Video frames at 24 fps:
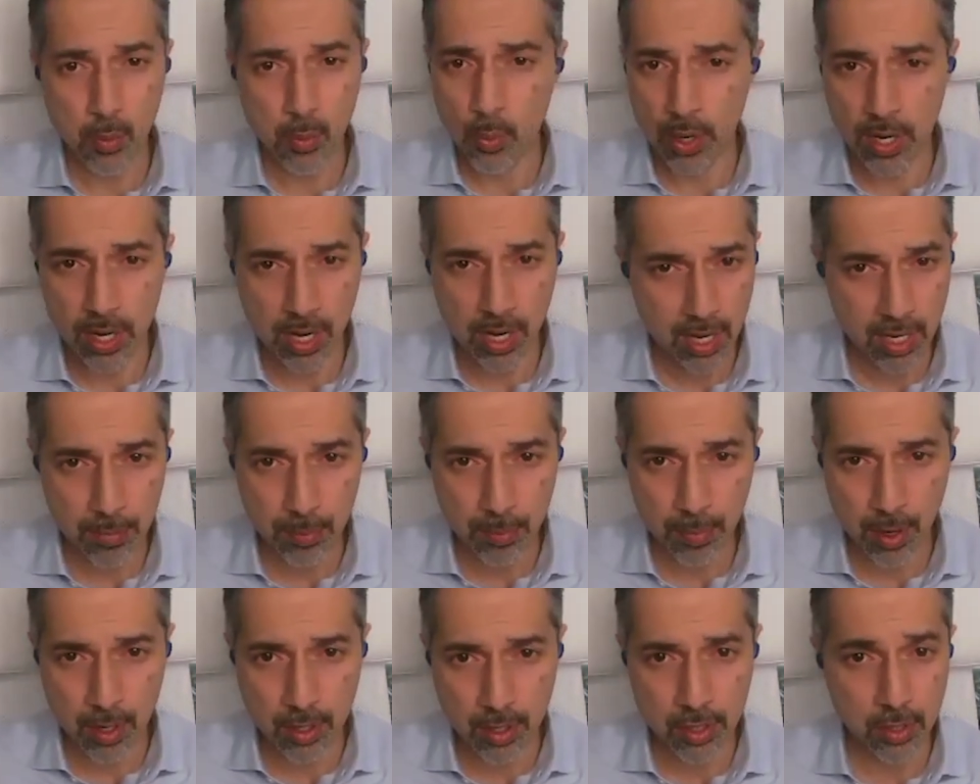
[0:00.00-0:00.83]
We're not
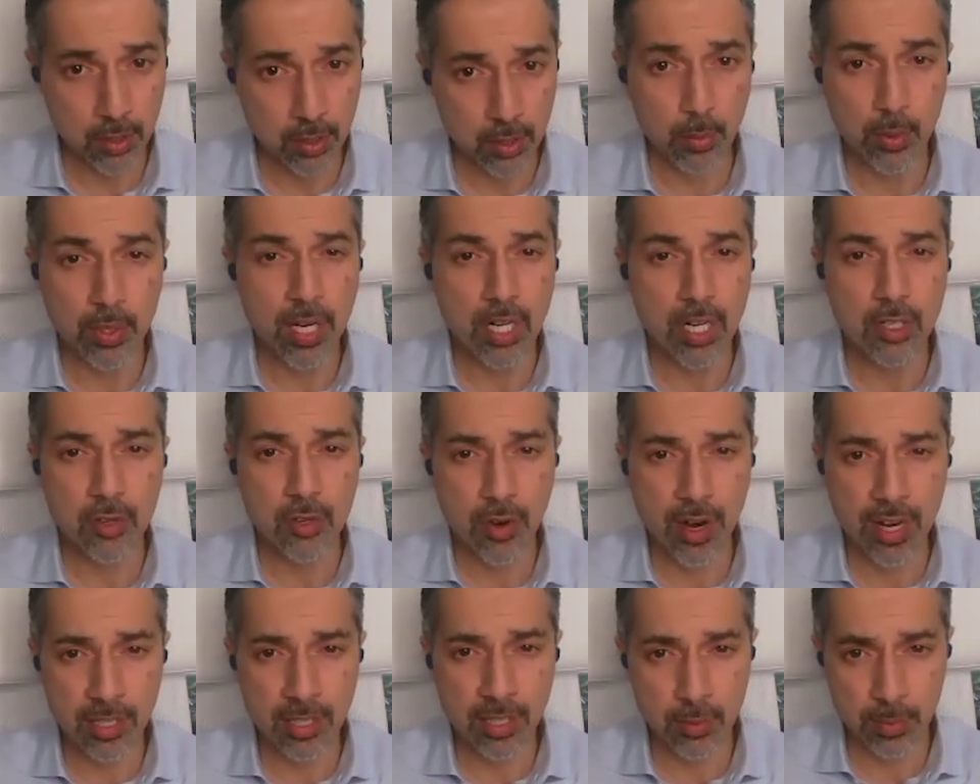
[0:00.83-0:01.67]
impartial. We're not
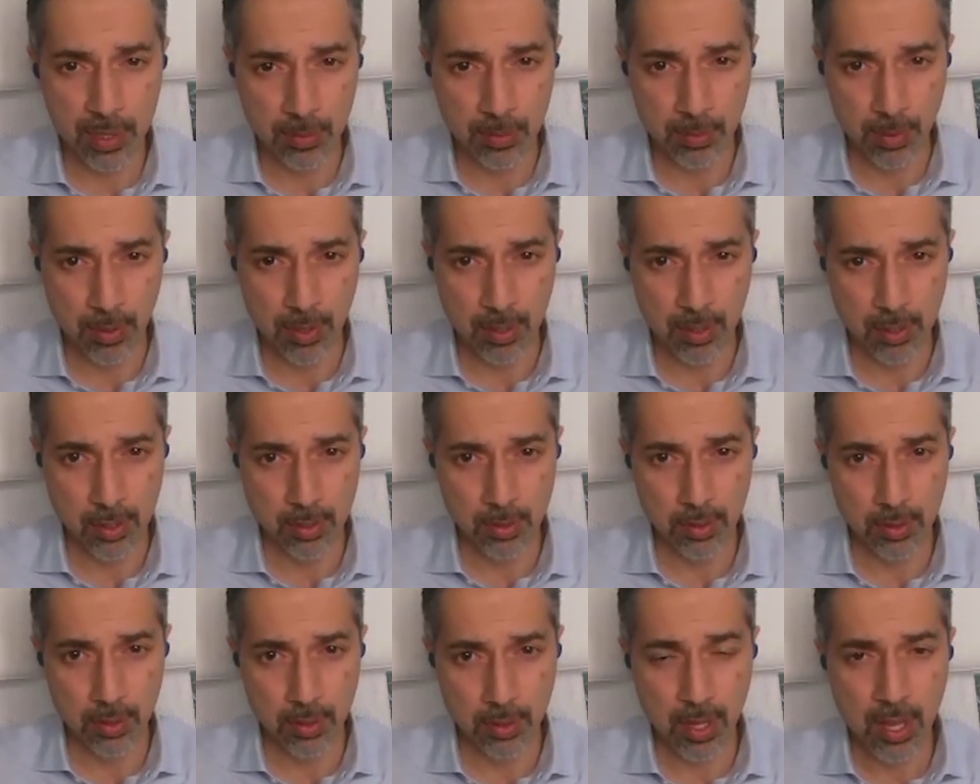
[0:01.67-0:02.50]
trying to be
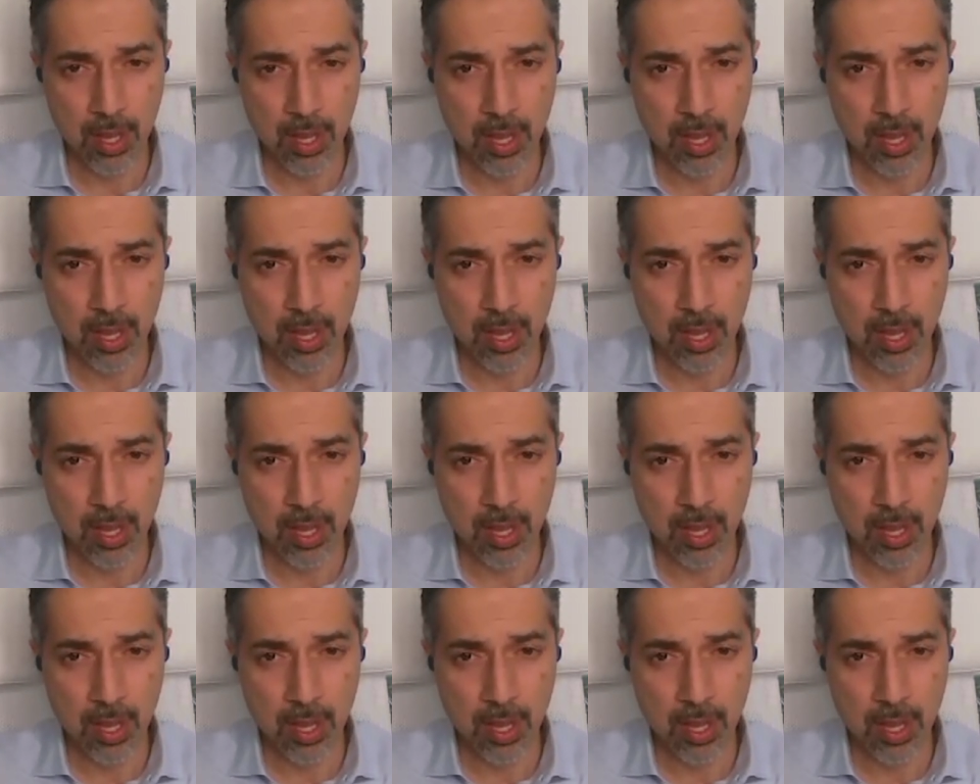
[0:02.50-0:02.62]
impartial.